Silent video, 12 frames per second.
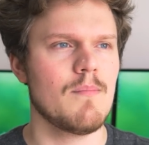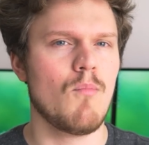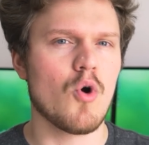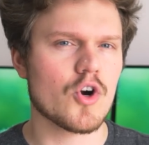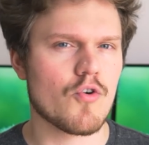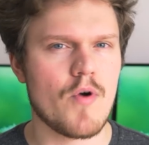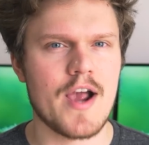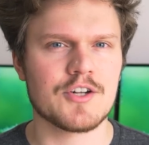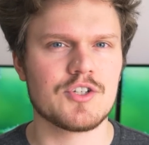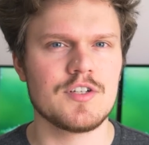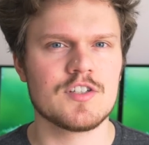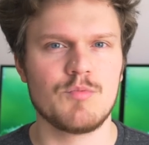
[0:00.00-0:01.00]
more
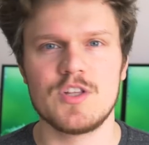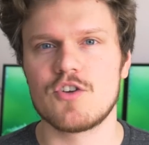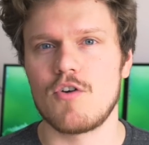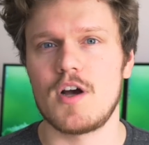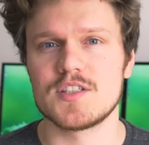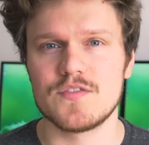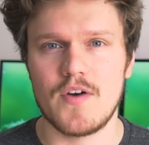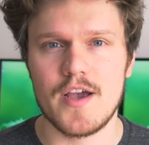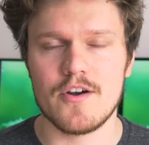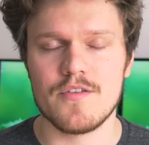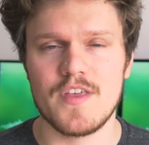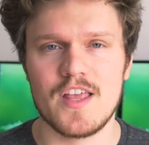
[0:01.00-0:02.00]
crashes with
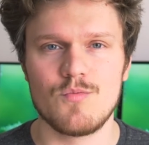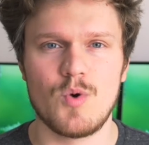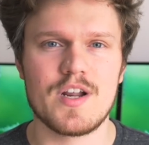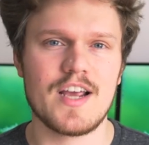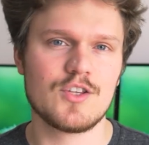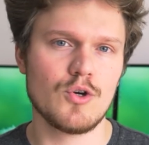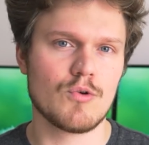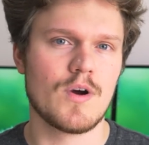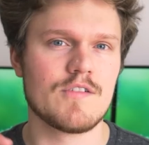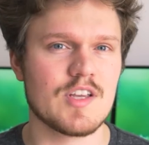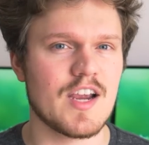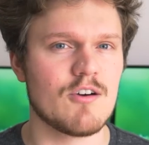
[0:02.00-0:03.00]
crossfire than when I took
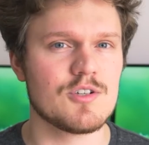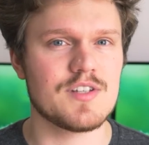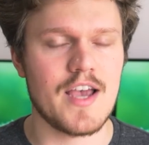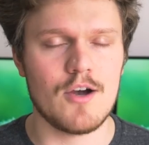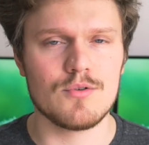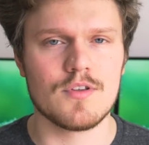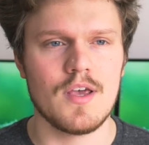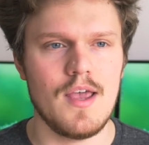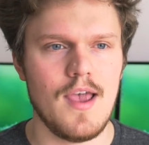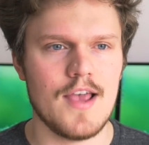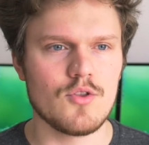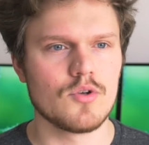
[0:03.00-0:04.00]
one of the cards out,
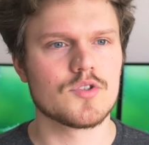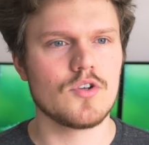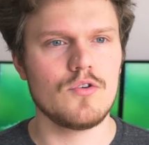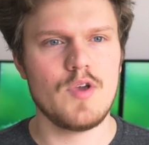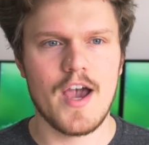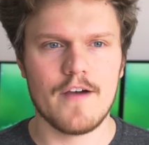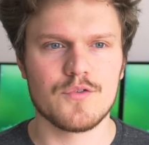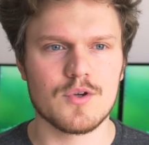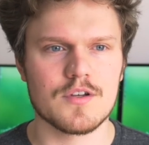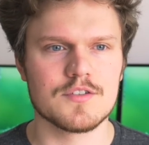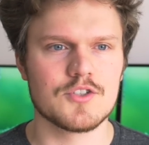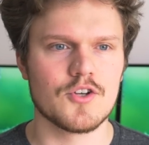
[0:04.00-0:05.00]
and also you have to
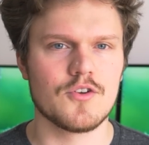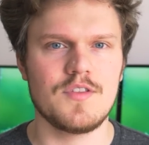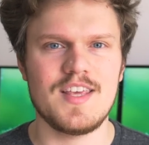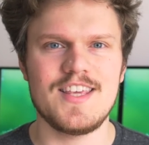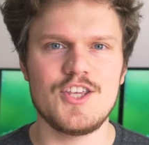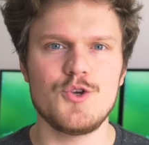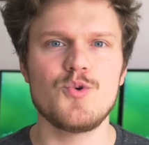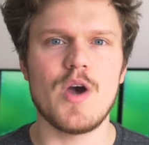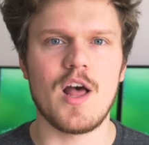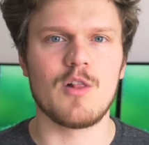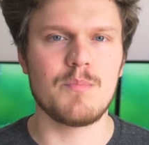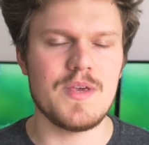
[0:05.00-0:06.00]
consider the U
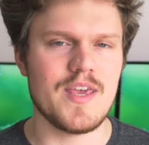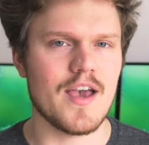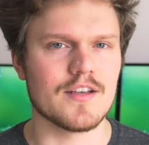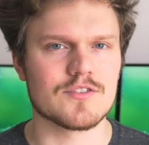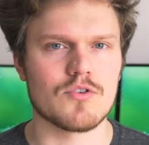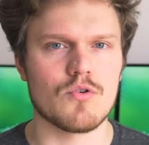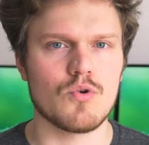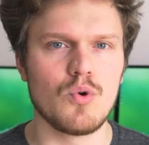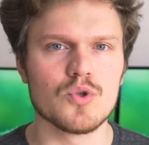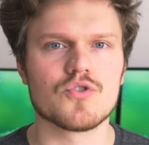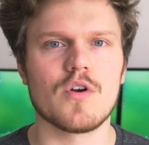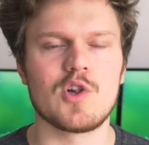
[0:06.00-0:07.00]
L P S, or
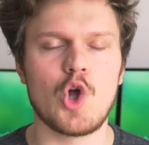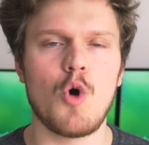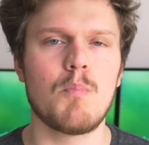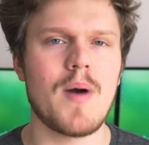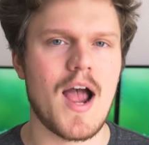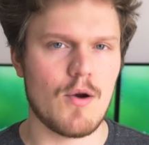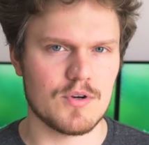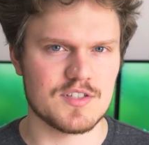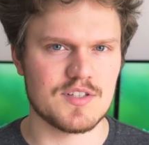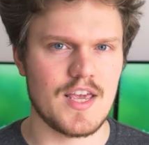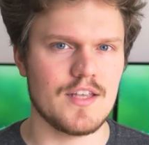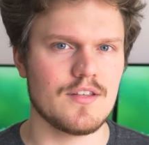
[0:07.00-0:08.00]
ultra low power
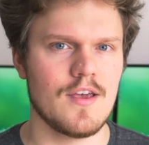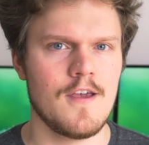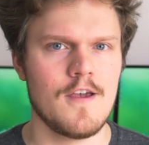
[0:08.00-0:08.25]
state,